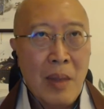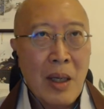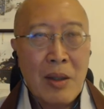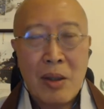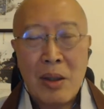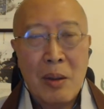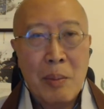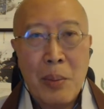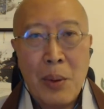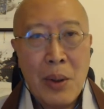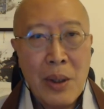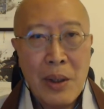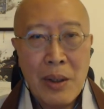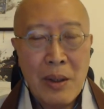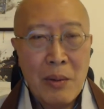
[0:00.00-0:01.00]
magical
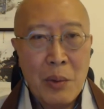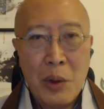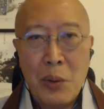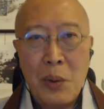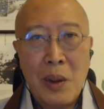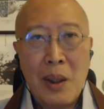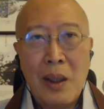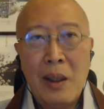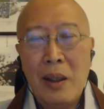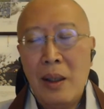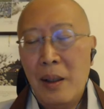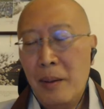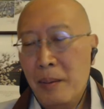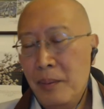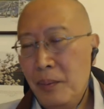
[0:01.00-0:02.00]
poison which would
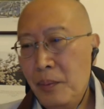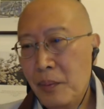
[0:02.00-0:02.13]
kill her.